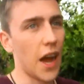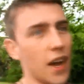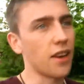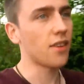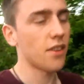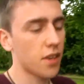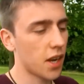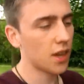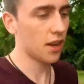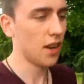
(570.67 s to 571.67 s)
and
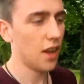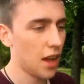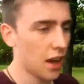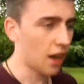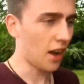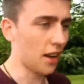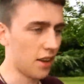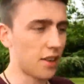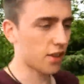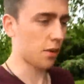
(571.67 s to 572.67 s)

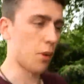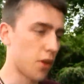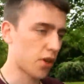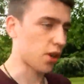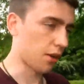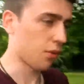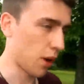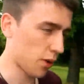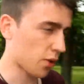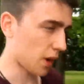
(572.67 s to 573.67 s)
some other stuff. What
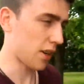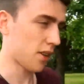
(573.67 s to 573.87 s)
else do I need